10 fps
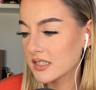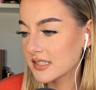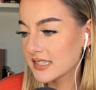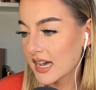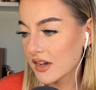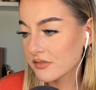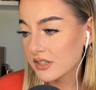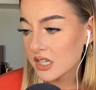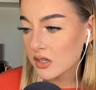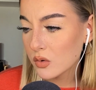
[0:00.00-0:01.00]

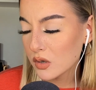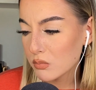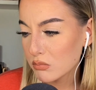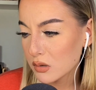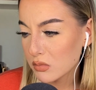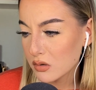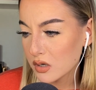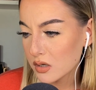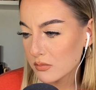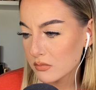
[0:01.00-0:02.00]
Taffy or
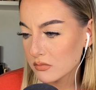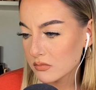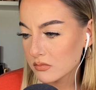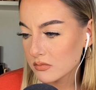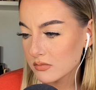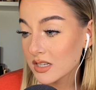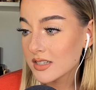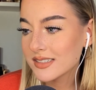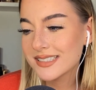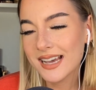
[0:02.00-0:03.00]
bubblegum?
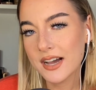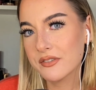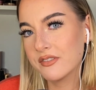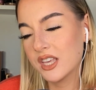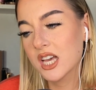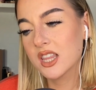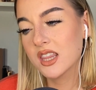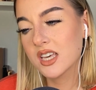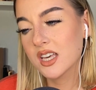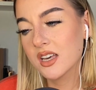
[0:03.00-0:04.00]
Taffy, I
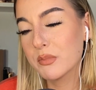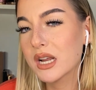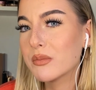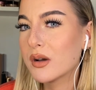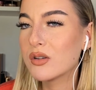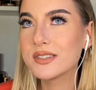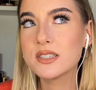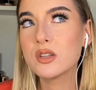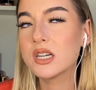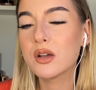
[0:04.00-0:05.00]
think. But I'm also
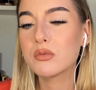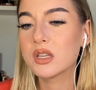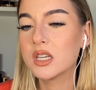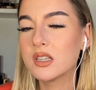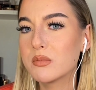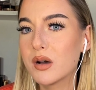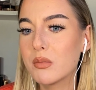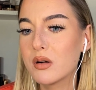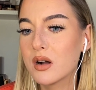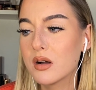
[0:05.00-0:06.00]
like, I really like
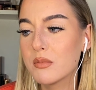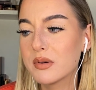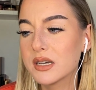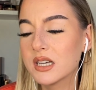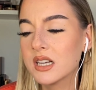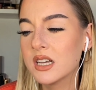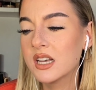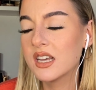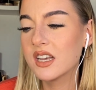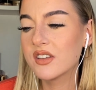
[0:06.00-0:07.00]
bubblegum, but
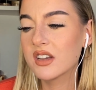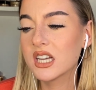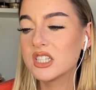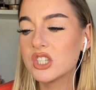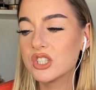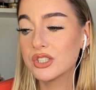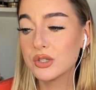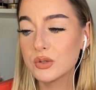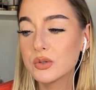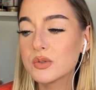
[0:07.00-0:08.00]
if I had to
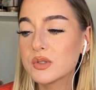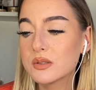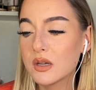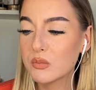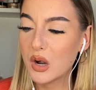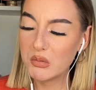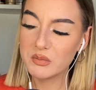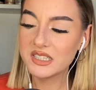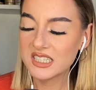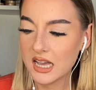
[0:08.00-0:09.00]
choose,
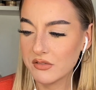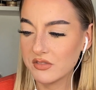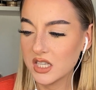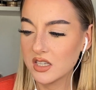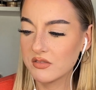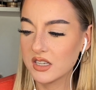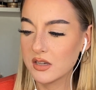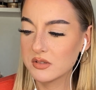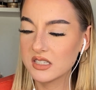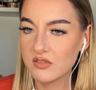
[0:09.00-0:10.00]
probably taffy, if like I
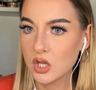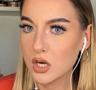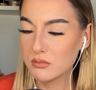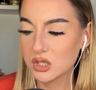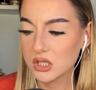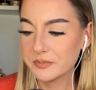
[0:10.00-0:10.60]
was given the option.